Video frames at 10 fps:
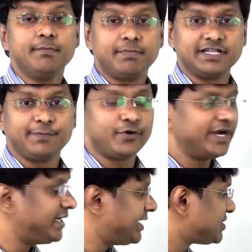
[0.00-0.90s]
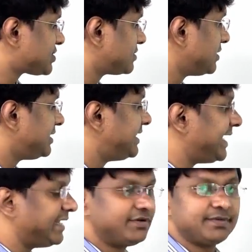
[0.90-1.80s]
But the point is
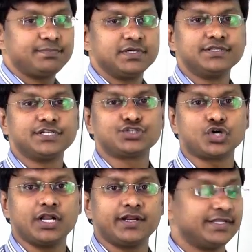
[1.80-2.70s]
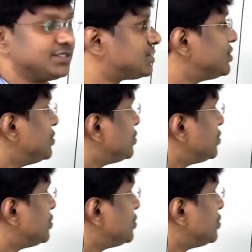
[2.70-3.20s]
they develop the tolerance